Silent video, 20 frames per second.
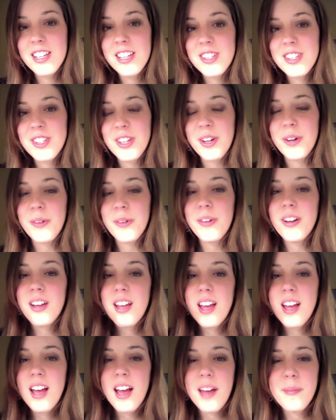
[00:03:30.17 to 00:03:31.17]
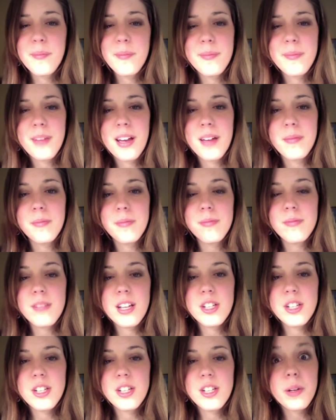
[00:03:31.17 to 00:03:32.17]
So I
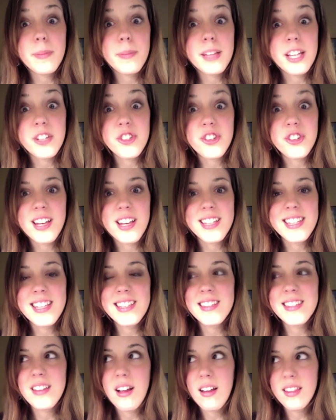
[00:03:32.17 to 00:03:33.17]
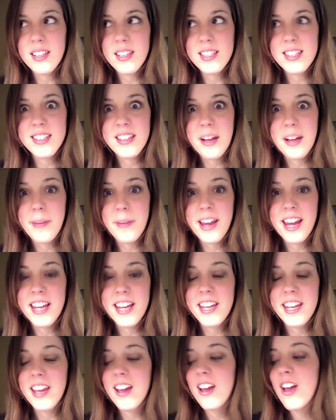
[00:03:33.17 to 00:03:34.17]
don't want to plagiarize. This is not my
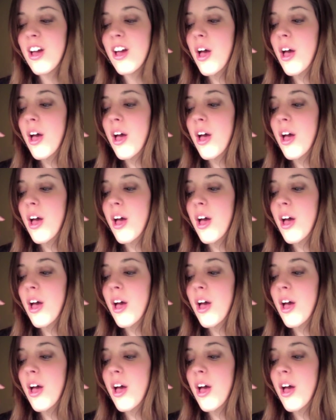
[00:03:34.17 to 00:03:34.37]
idea.